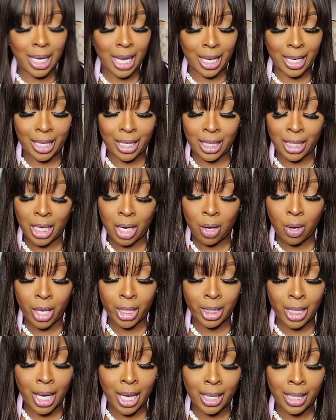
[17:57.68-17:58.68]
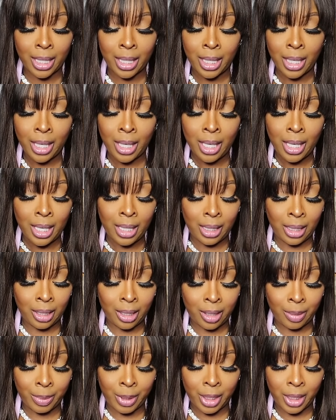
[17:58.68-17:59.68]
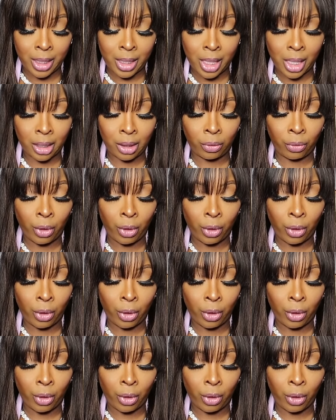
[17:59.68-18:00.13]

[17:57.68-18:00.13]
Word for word: like, you know, as I look up this next